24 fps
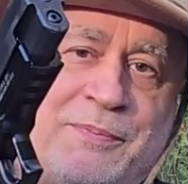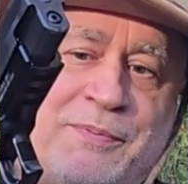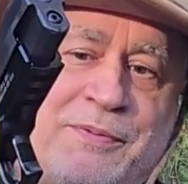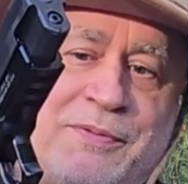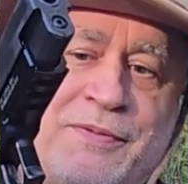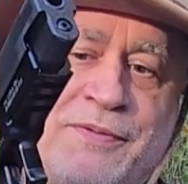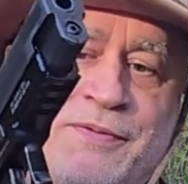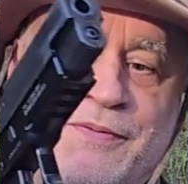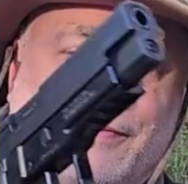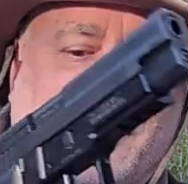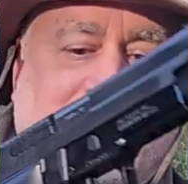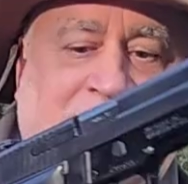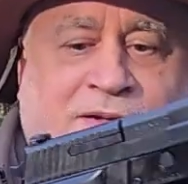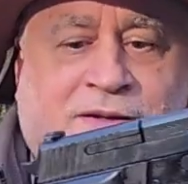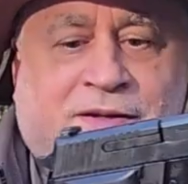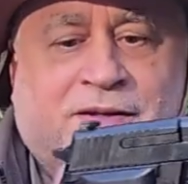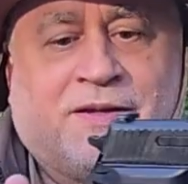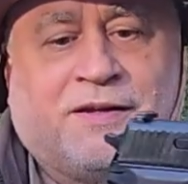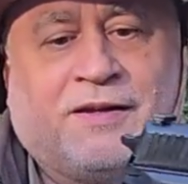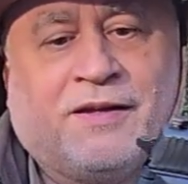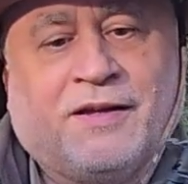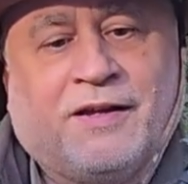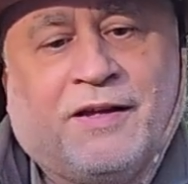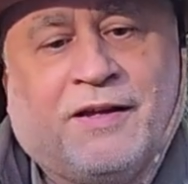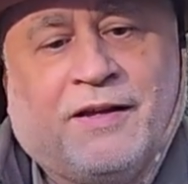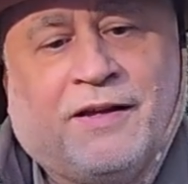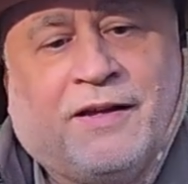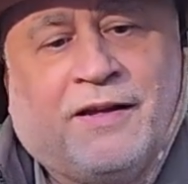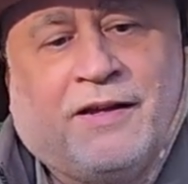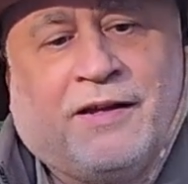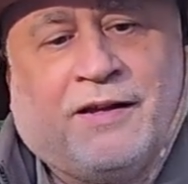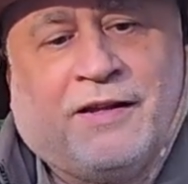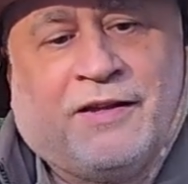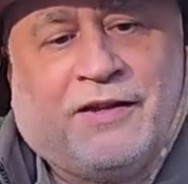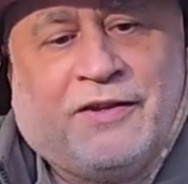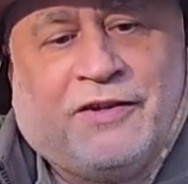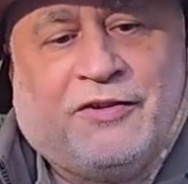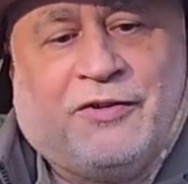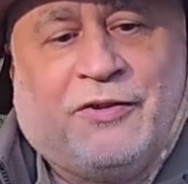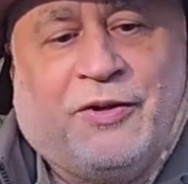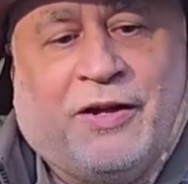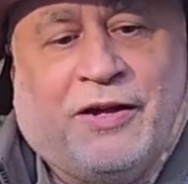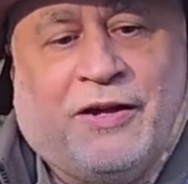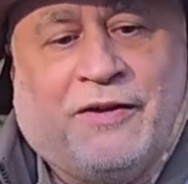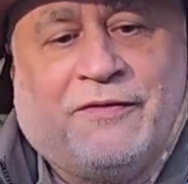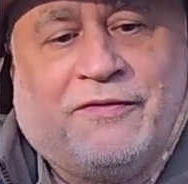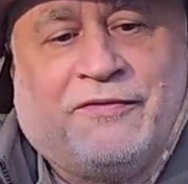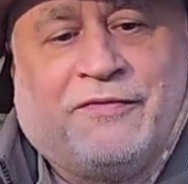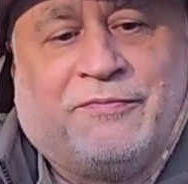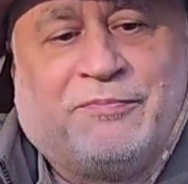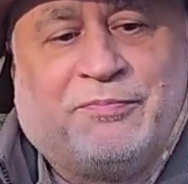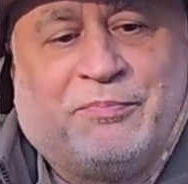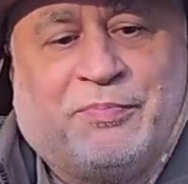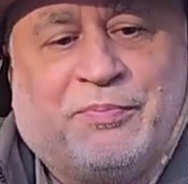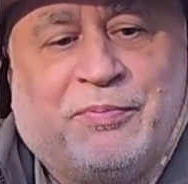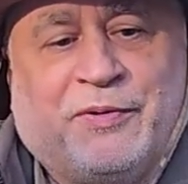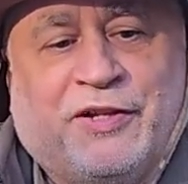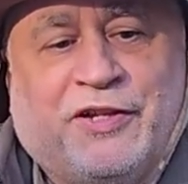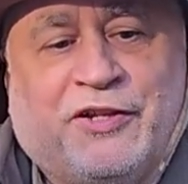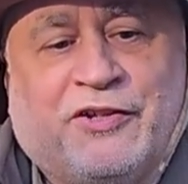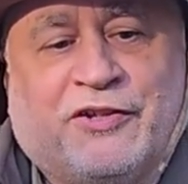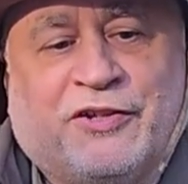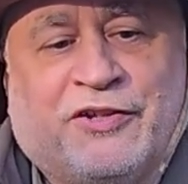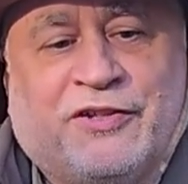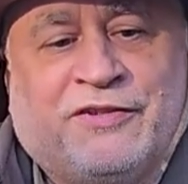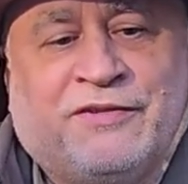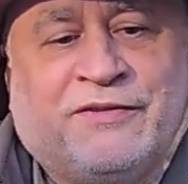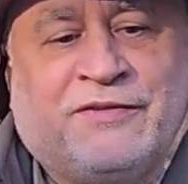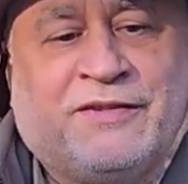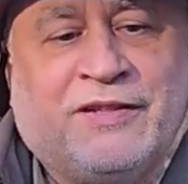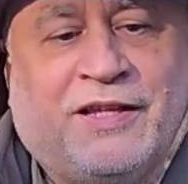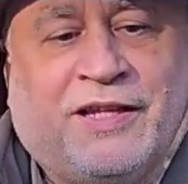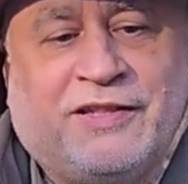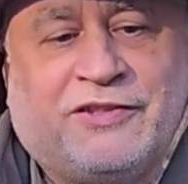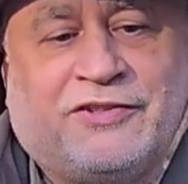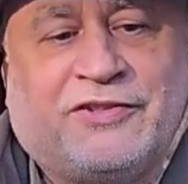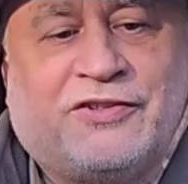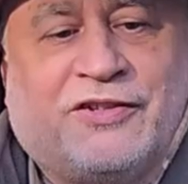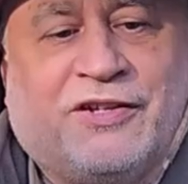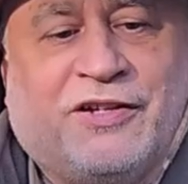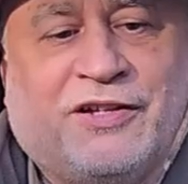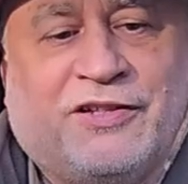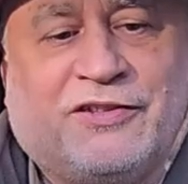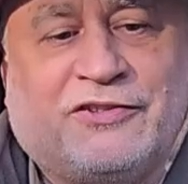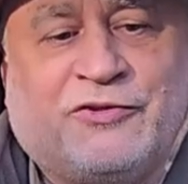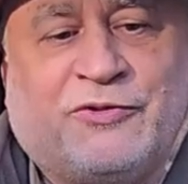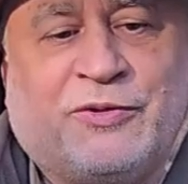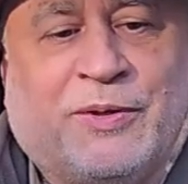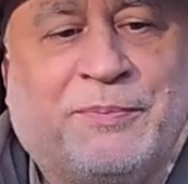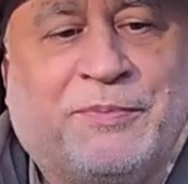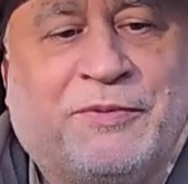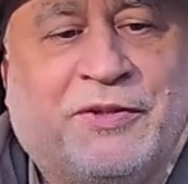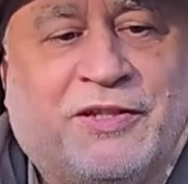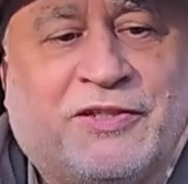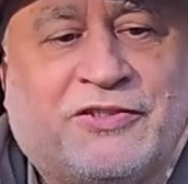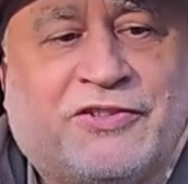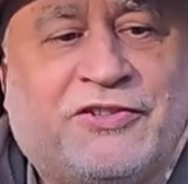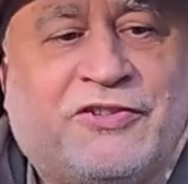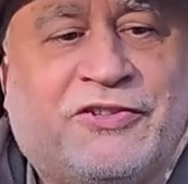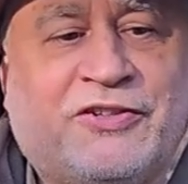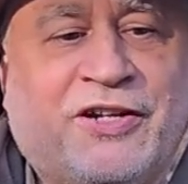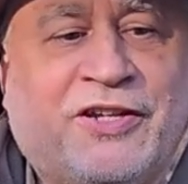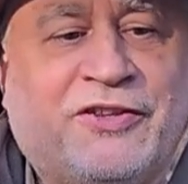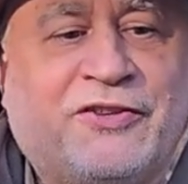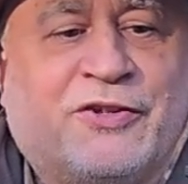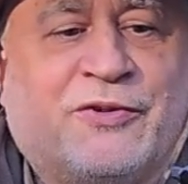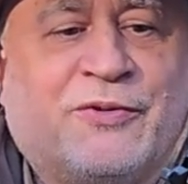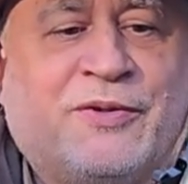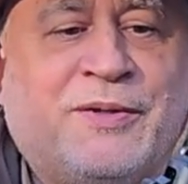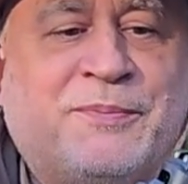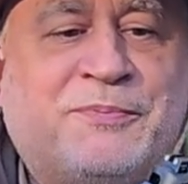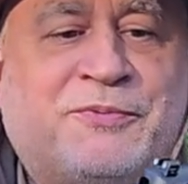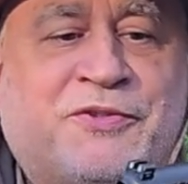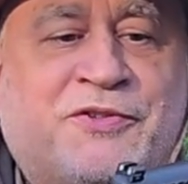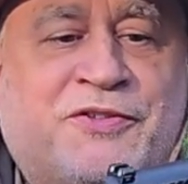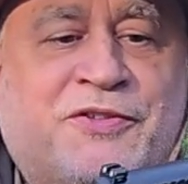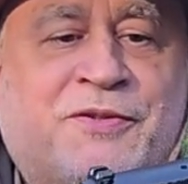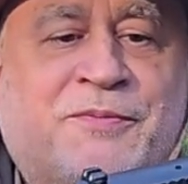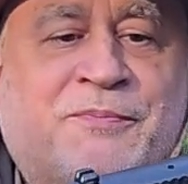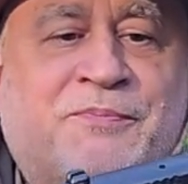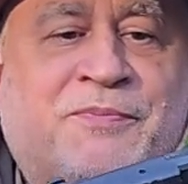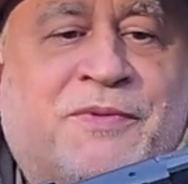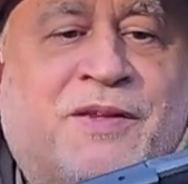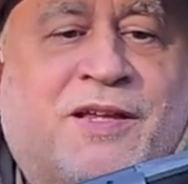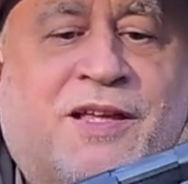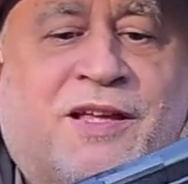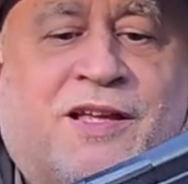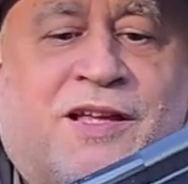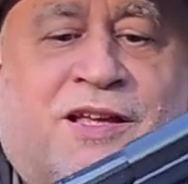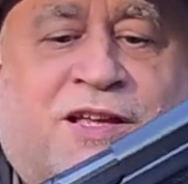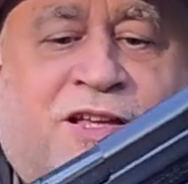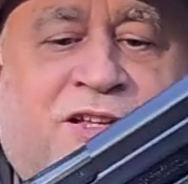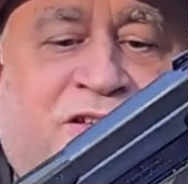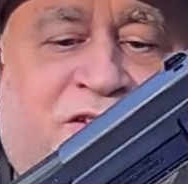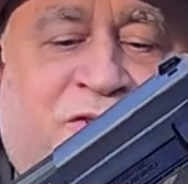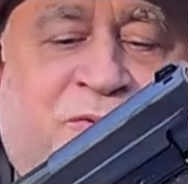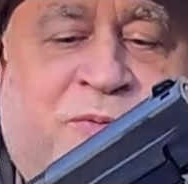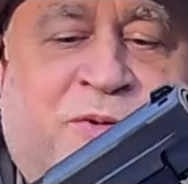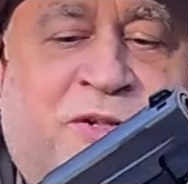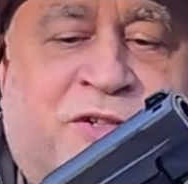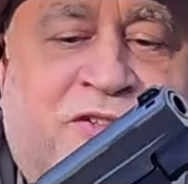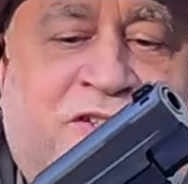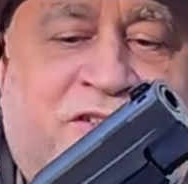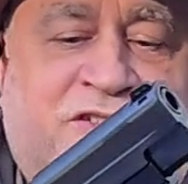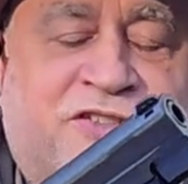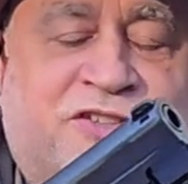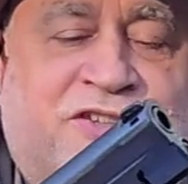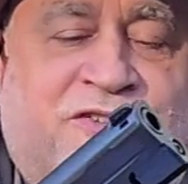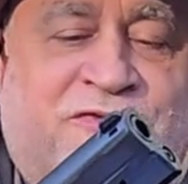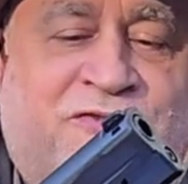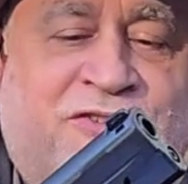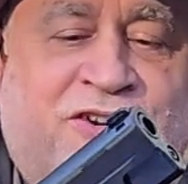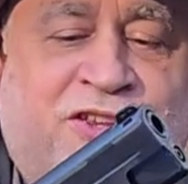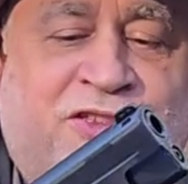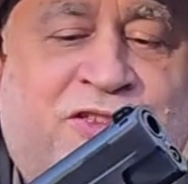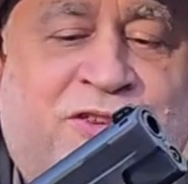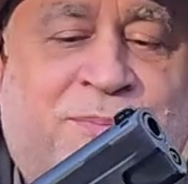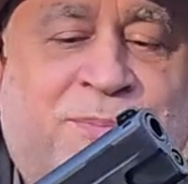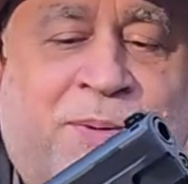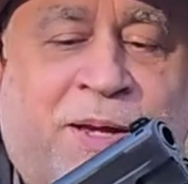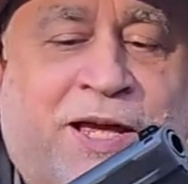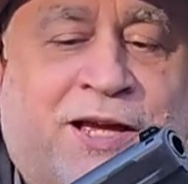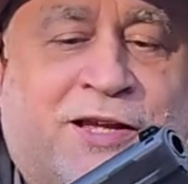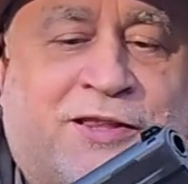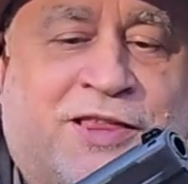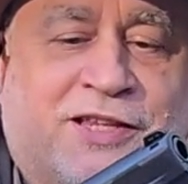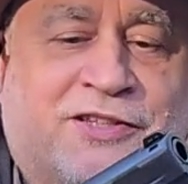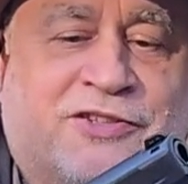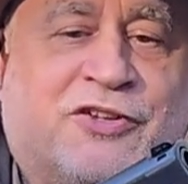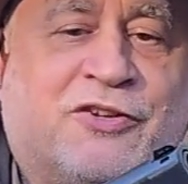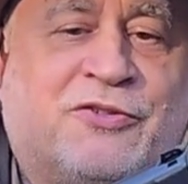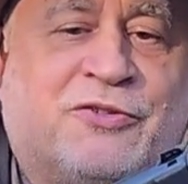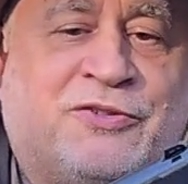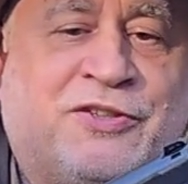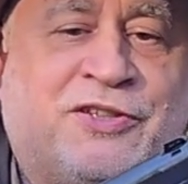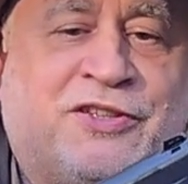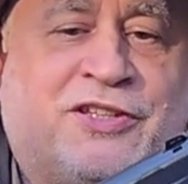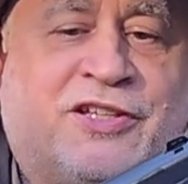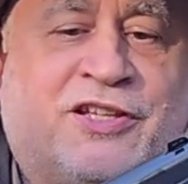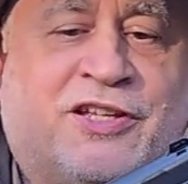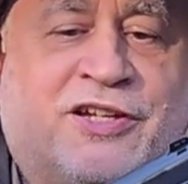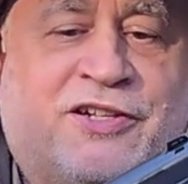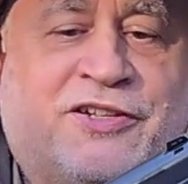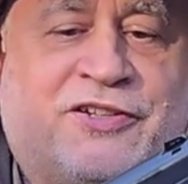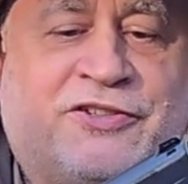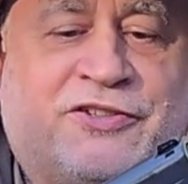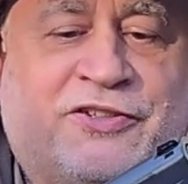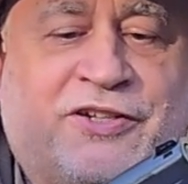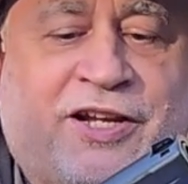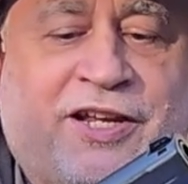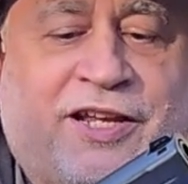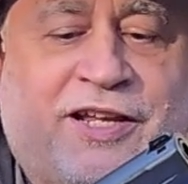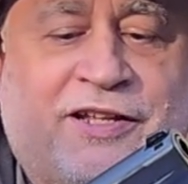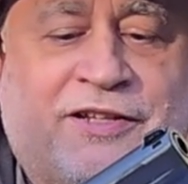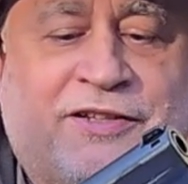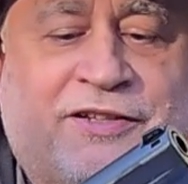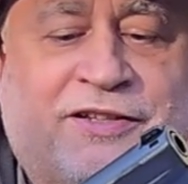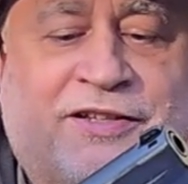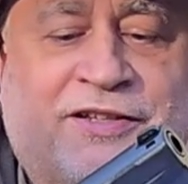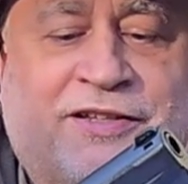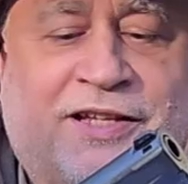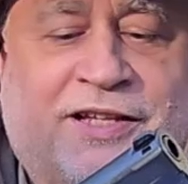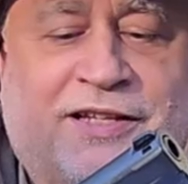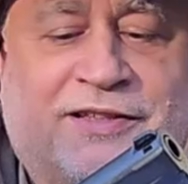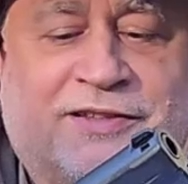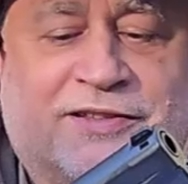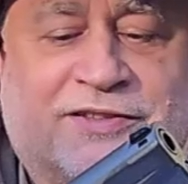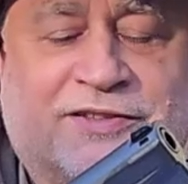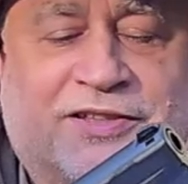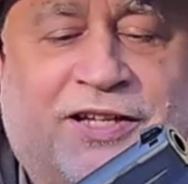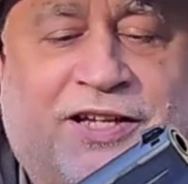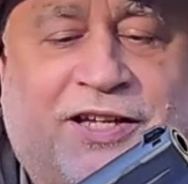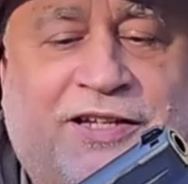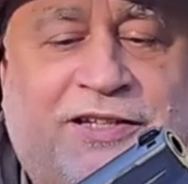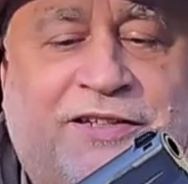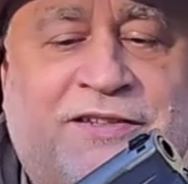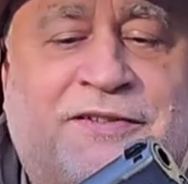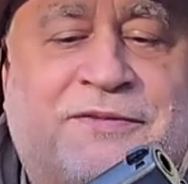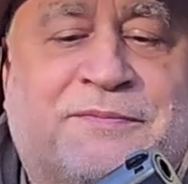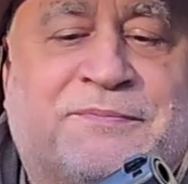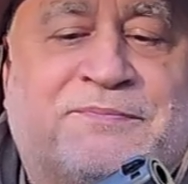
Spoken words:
You have pretty good, nice grip texture on the grips, because really it's the front and the back that's holding the gun in your hand, not the side.